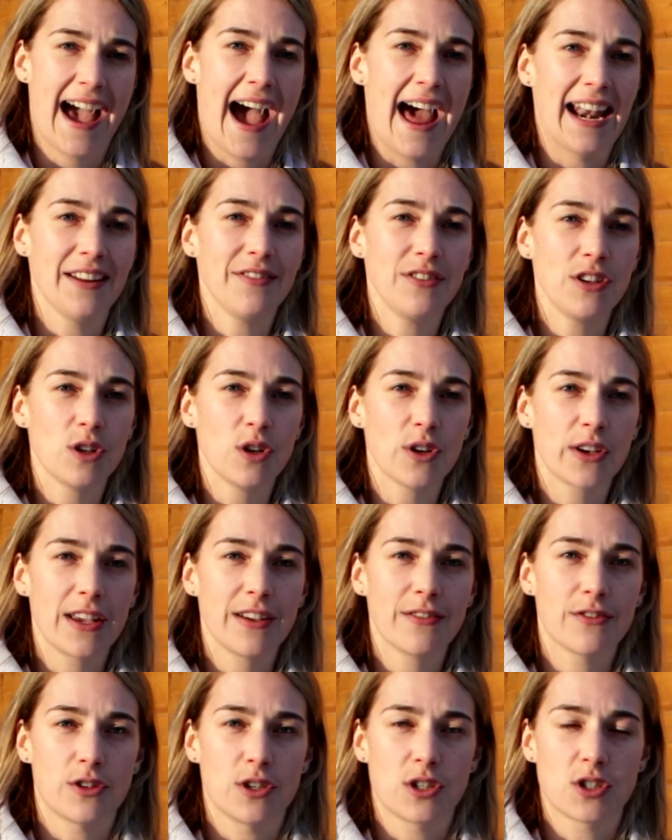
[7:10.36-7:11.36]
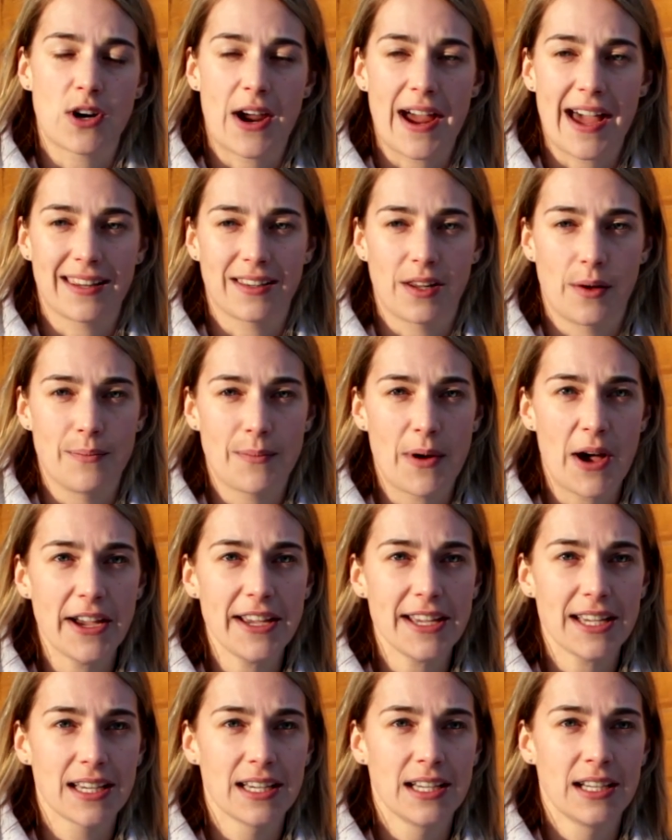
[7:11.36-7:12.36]
And if you're looking for a triathlon
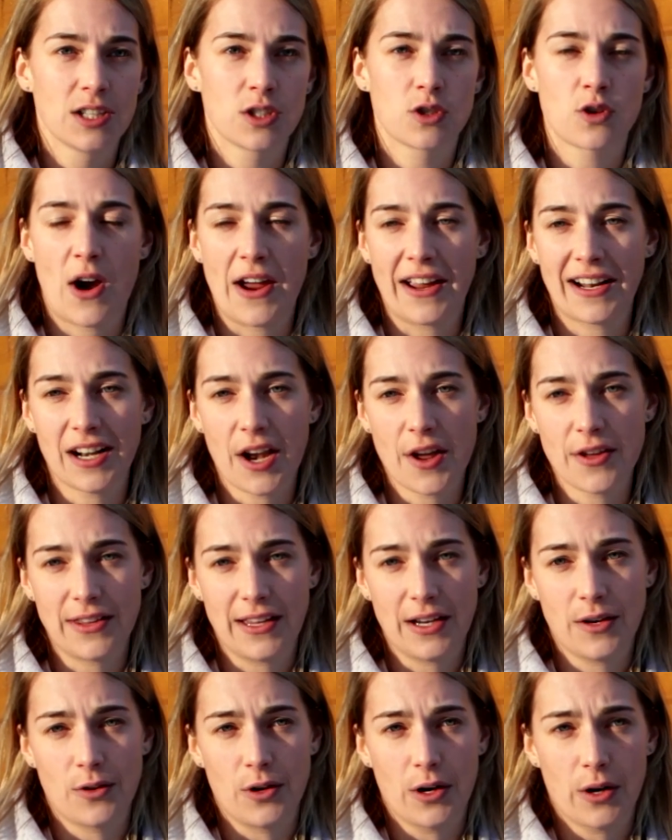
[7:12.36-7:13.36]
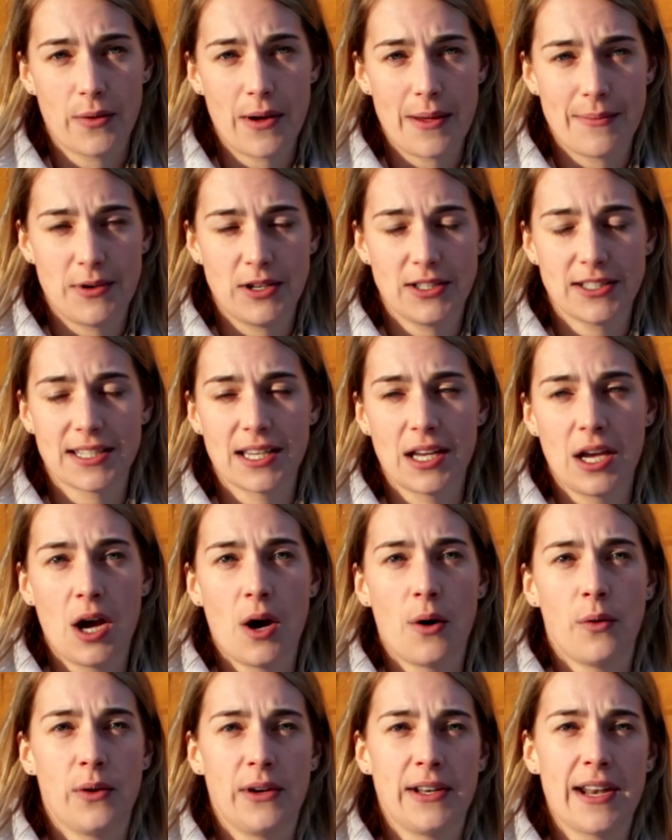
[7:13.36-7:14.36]
bike, tri clothing or equipment,
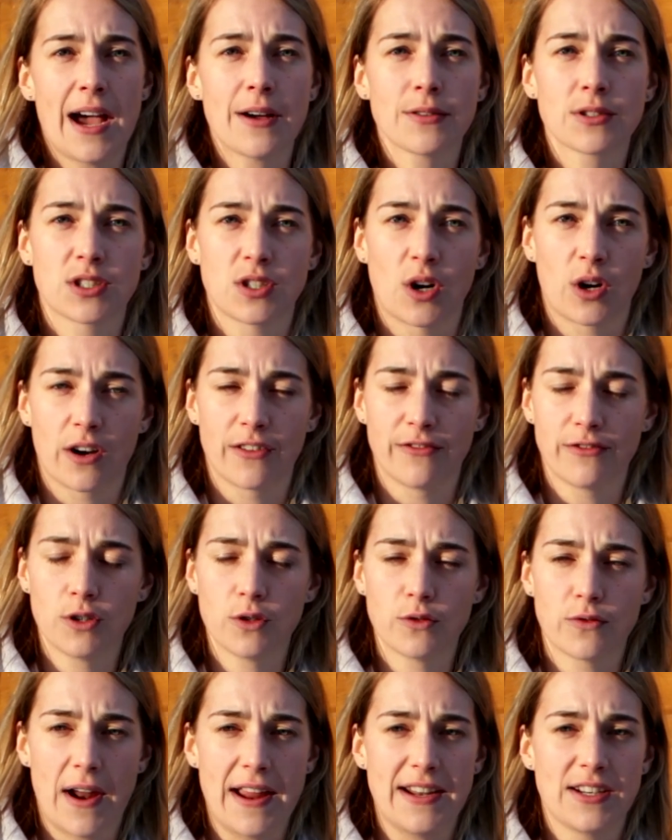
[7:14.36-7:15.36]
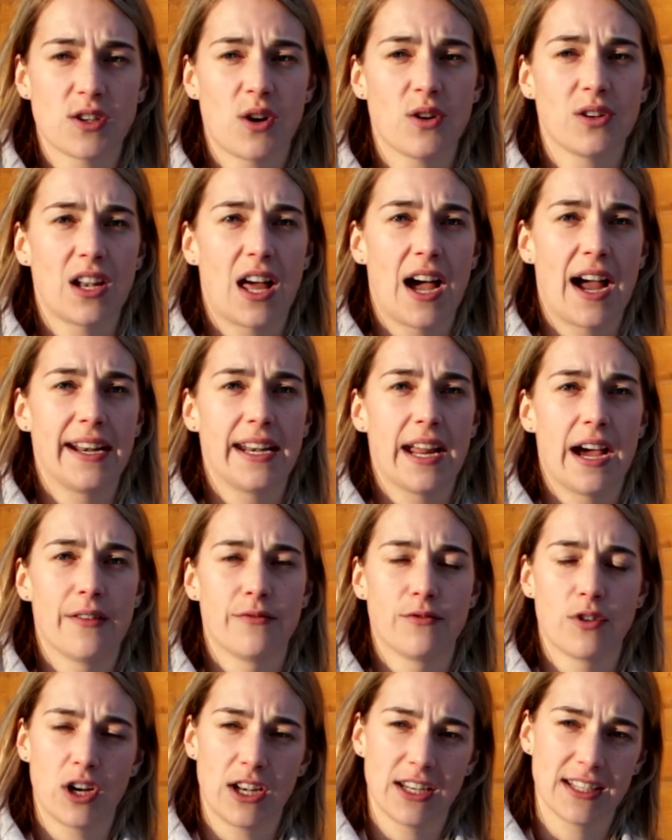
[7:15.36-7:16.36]
we now stock a full range online at
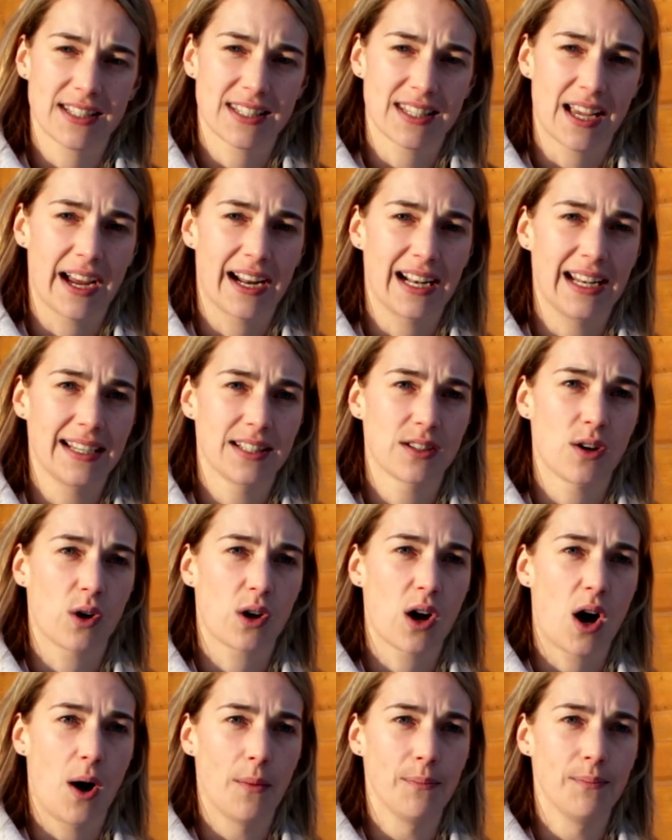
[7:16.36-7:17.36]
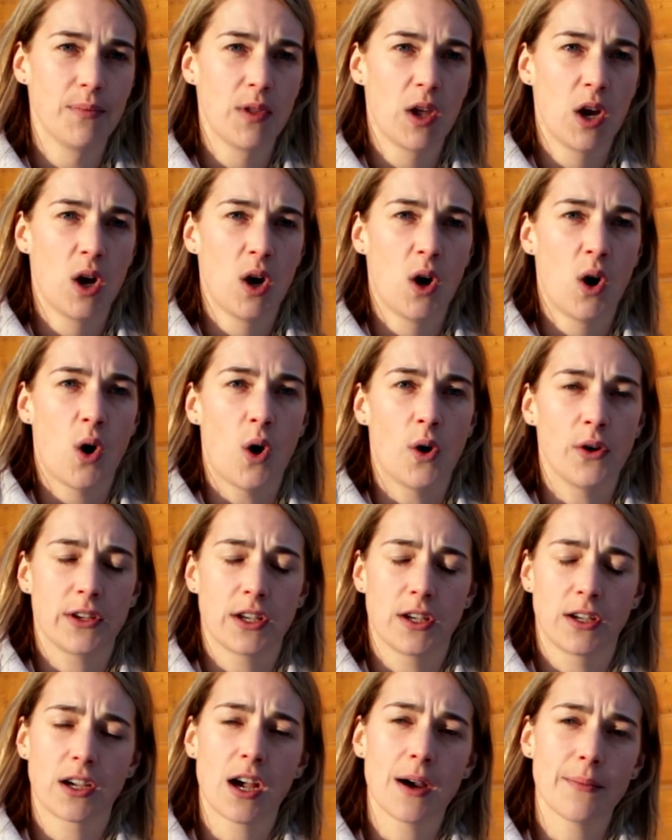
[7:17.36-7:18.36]
rutlandcycling.com, or you
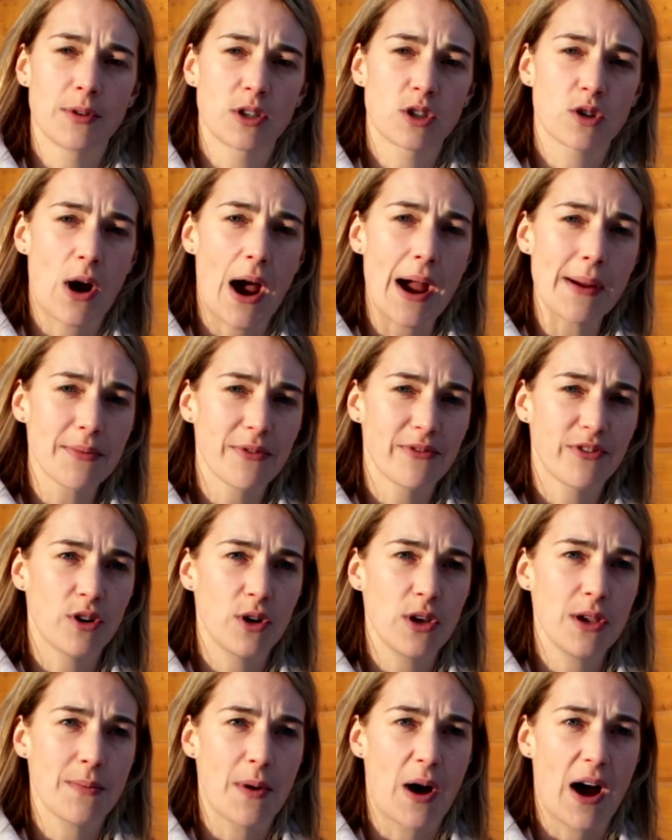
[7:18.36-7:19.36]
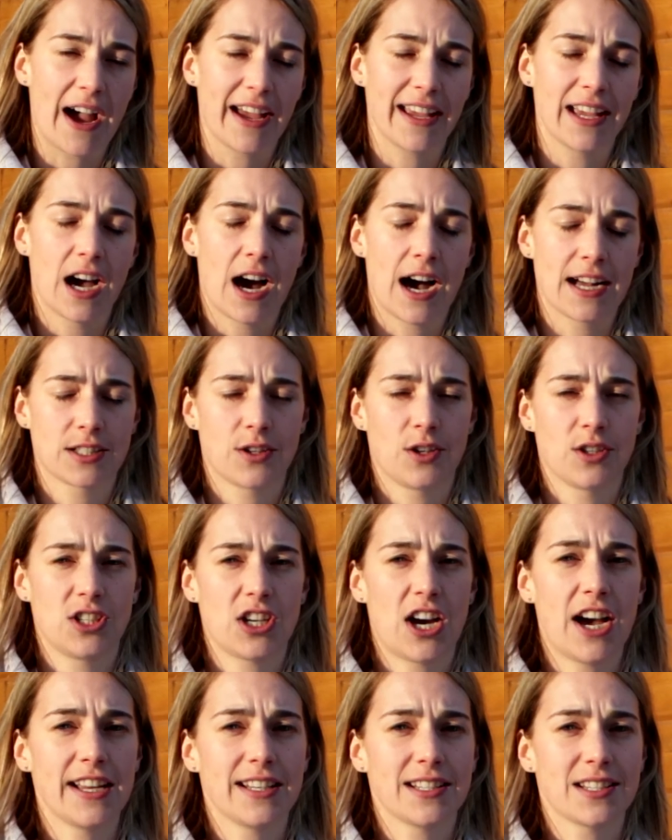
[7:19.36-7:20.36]
can come and try before you buy at our
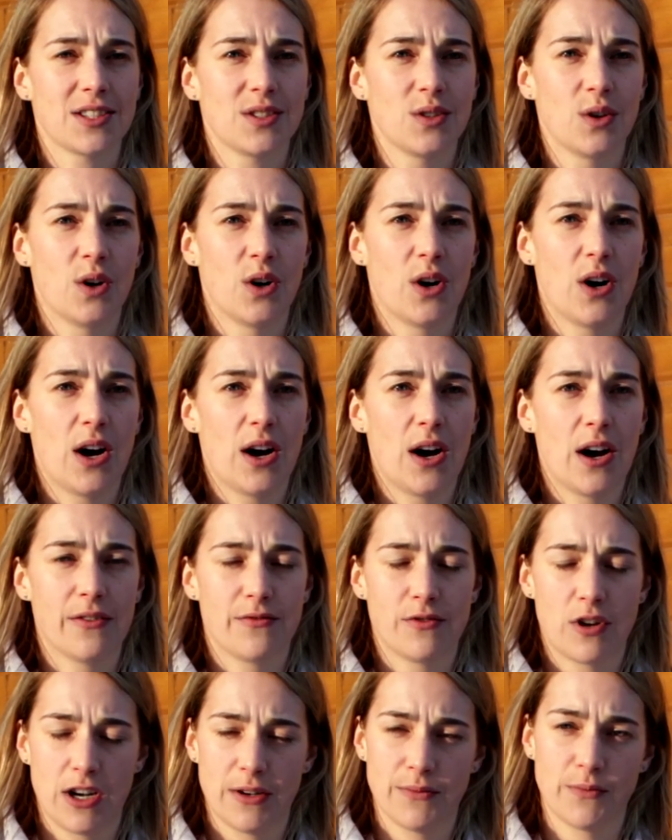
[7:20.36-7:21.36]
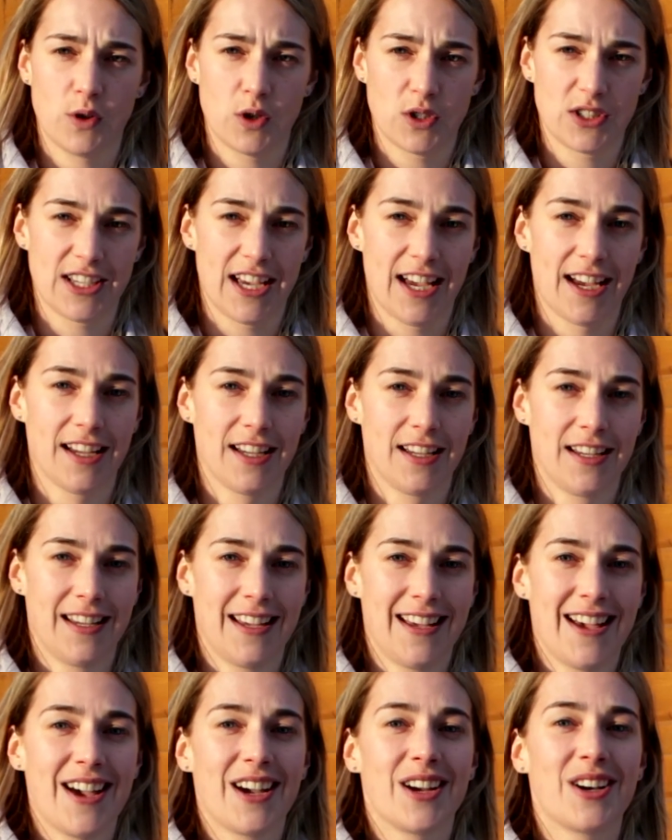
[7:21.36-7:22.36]
giant store at Rutland Water.
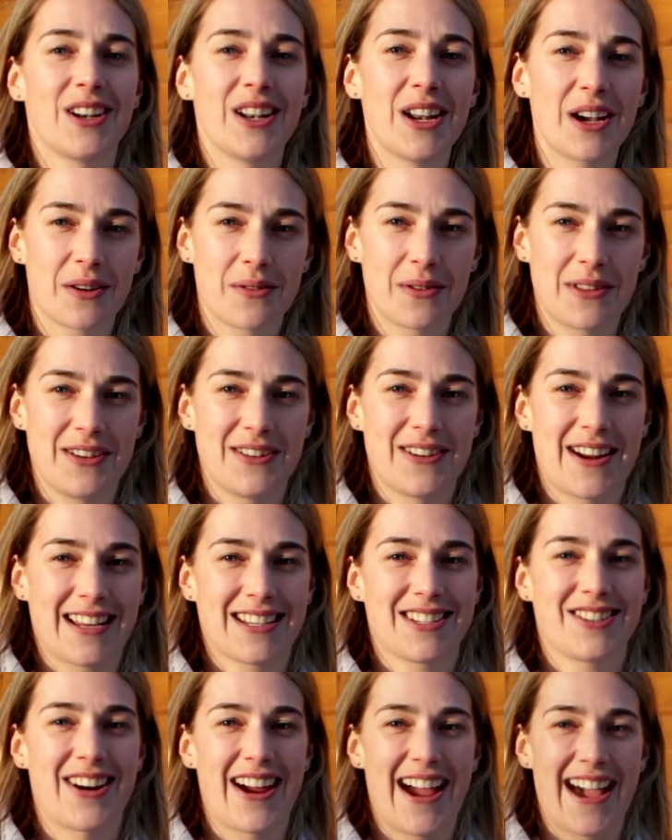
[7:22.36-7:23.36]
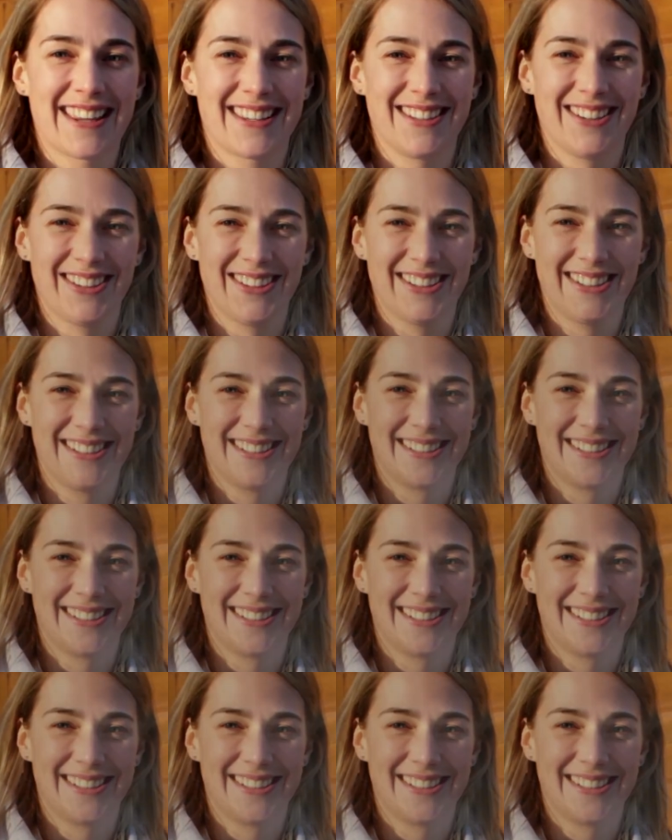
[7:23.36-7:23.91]
Good luck with your next triathlon.